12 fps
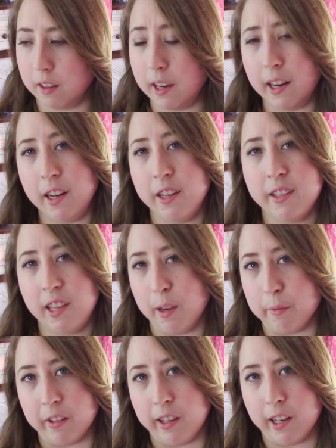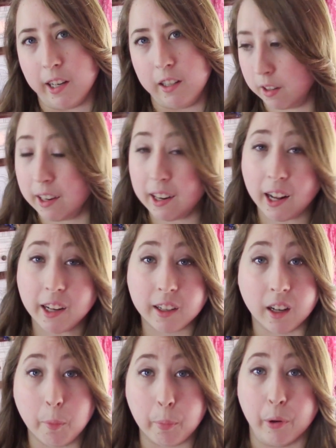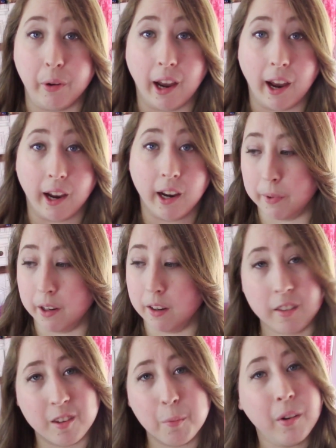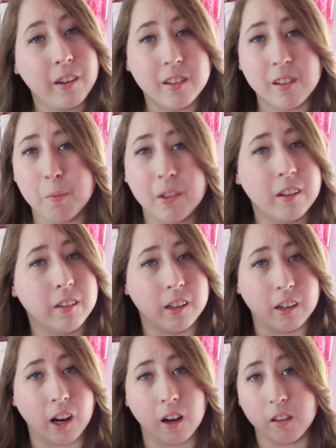And I just kept reading. It ended up okay, but some books in the middle there got a